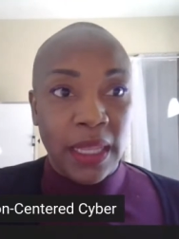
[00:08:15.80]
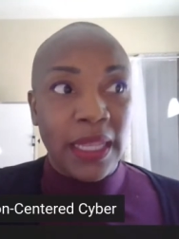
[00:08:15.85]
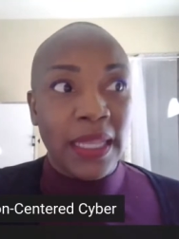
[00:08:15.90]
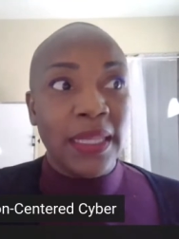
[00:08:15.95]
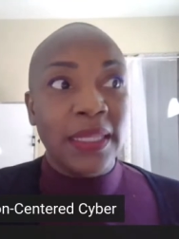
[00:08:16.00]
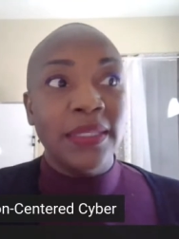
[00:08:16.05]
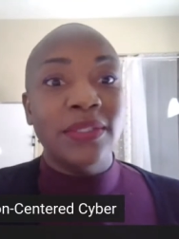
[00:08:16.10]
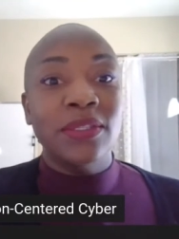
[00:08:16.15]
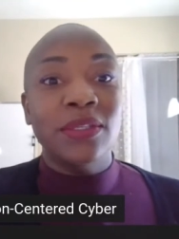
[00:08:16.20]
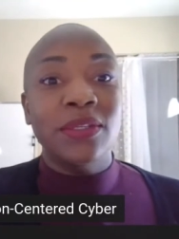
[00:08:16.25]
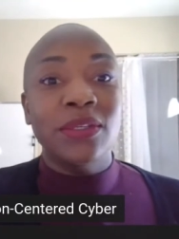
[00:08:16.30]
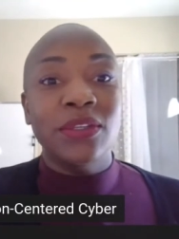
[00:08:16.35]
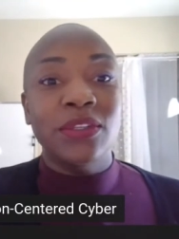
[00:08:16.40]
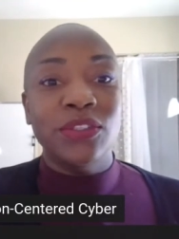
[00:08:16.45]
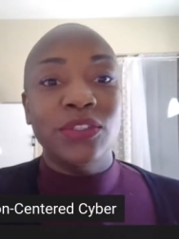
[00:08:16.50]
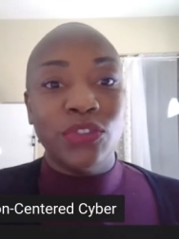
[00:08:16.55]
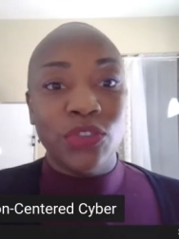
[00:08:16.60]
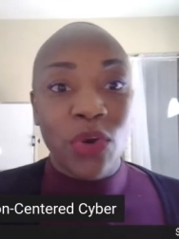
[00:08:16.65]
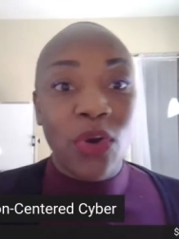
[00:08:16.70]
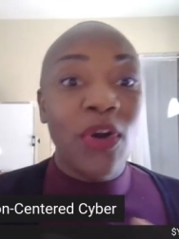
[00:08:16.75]
is
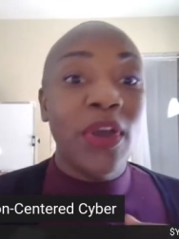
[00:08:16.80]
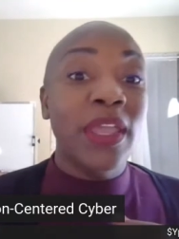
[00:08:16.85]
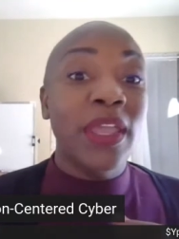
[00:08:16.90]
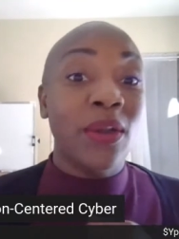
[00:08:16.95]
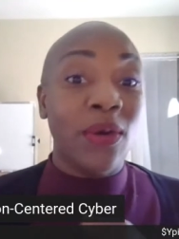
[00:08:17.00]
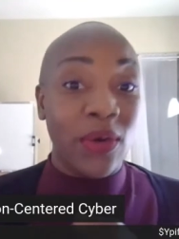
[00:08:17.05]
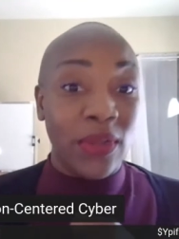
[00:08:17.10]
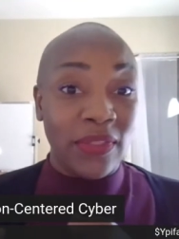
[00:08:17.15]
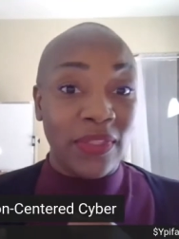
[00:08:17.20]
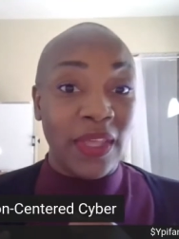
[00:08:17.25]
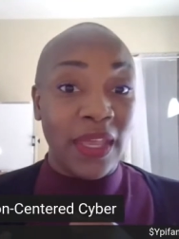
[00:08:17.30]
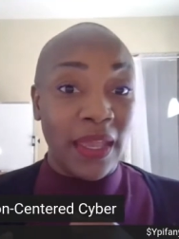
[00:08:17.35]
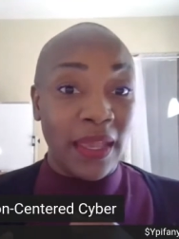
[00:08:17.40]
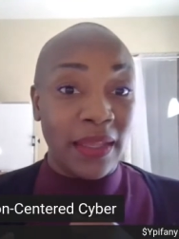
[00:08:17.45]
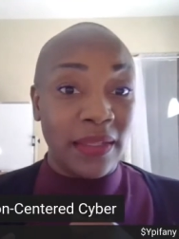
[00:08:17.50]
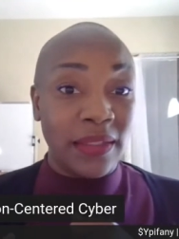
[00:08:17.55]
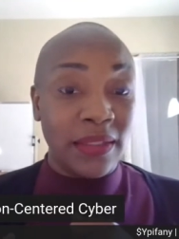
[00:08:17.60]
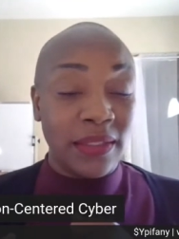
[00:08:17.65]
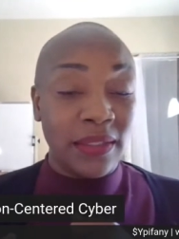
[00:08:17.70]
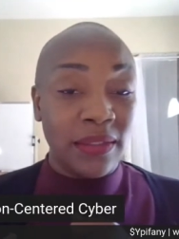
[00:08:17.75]
drawing on
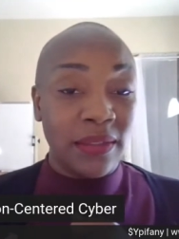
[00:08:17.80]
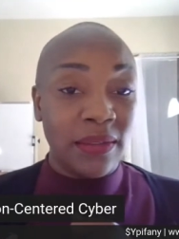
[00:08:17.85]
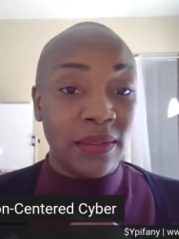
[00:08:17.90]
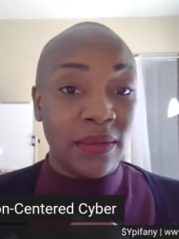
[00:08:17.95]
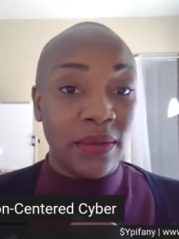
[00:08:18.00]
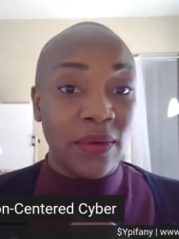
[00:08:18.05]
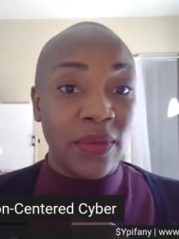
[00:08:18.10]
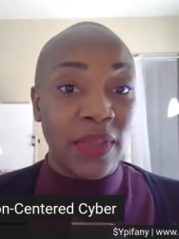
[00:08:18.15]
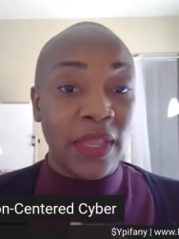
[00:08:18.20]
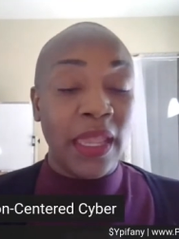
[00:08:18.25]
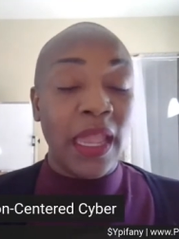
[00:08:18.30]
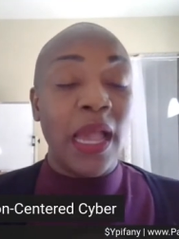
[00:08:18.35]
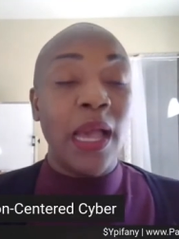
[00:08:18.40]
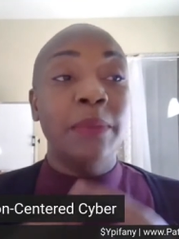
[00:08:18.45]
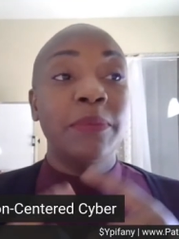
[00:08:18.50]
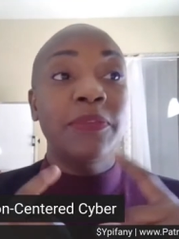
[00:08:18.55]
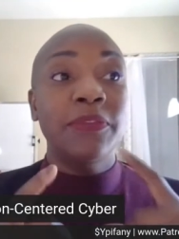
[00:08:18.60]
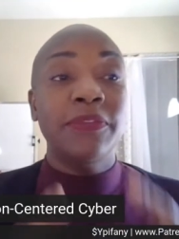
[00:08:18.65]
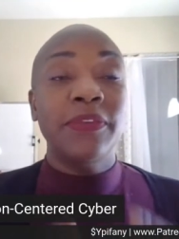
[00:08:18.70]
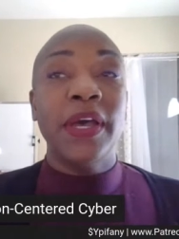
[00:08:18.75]
that. Okay,
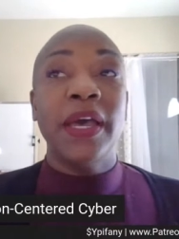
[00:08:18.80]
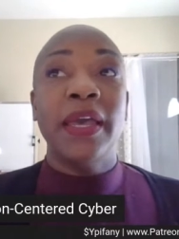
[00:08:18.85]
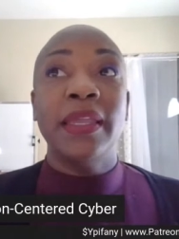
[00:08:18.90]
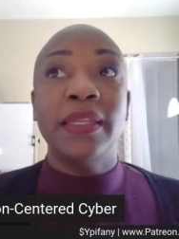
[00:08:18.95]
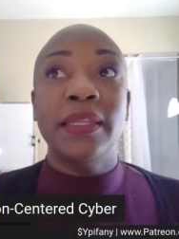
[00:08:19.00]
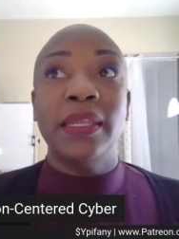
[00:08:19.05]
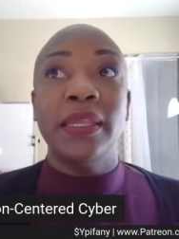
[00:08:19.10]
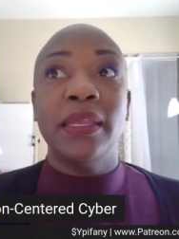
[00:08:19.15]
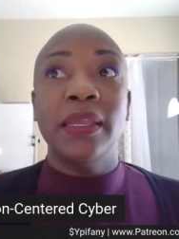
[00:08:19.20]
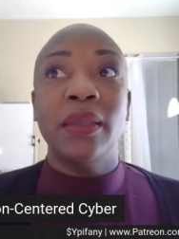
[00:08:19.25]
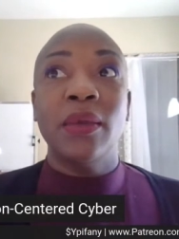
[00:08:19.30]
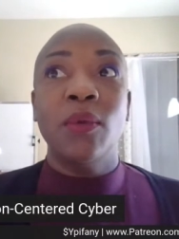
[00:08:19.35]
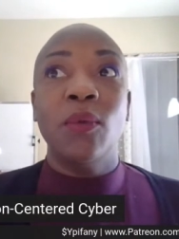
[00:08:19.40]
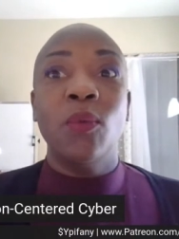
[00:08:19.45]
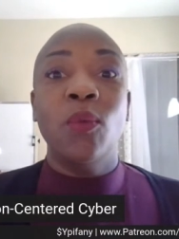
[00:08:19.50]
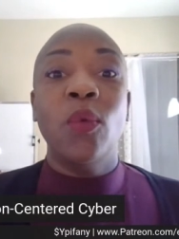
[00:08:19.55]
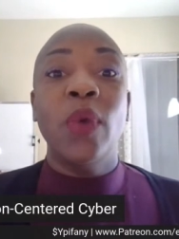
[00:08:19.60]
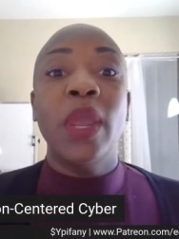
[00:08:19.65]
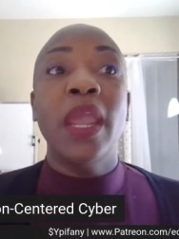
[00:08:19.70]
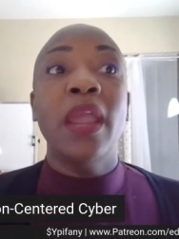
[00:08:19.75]
I'm finding
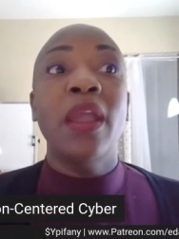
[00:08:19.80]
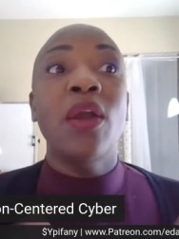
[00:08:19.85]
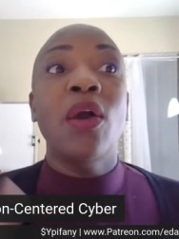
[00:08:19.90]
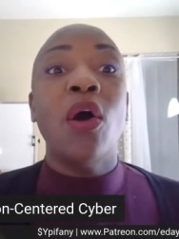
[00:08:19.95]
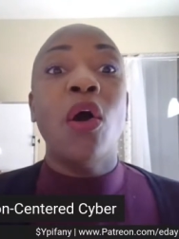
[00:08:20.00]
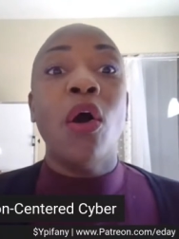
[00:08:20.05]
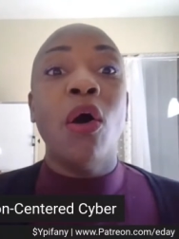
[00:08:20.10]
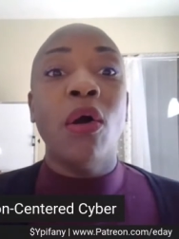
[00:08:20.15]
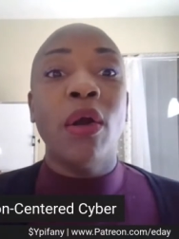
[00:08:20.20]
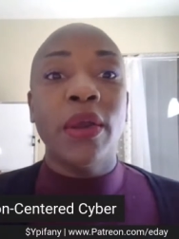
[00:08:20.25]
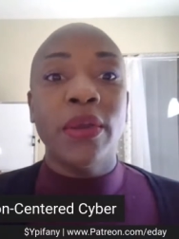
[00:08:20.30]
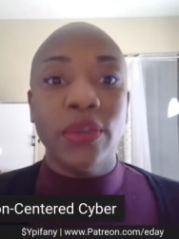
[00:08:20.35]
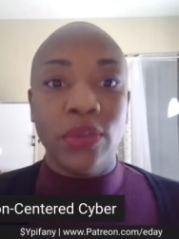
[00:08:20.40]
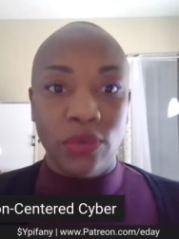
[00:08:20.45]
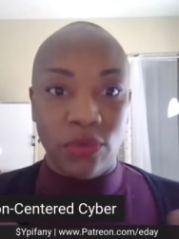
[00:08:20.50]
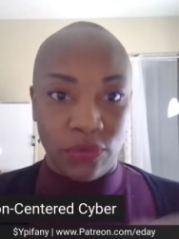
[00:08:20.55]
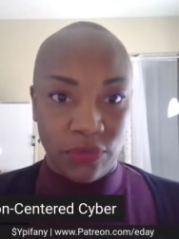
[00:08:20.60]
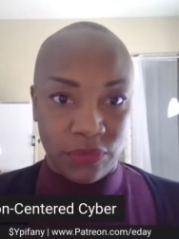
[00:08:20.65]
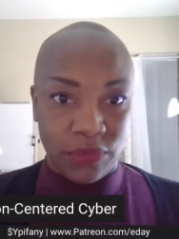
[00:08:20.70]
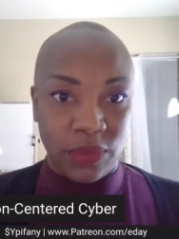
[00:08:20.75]
where are
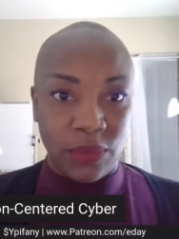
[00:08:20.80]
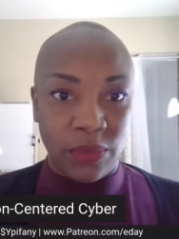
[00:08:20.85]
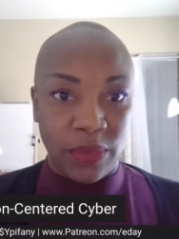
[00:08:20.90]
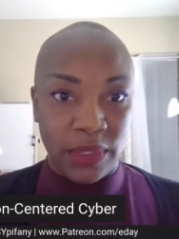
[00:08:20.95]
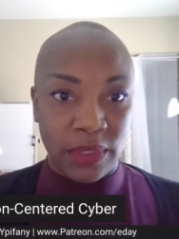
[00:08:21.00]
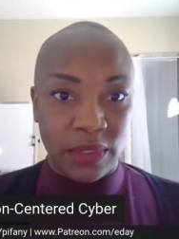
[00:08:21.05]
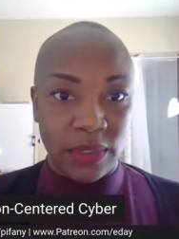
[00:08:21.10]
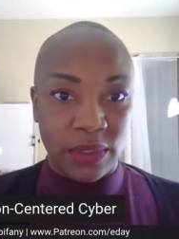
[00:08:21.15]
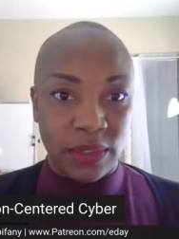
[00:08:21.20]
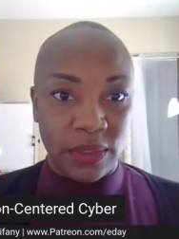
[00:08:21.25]
you fluent.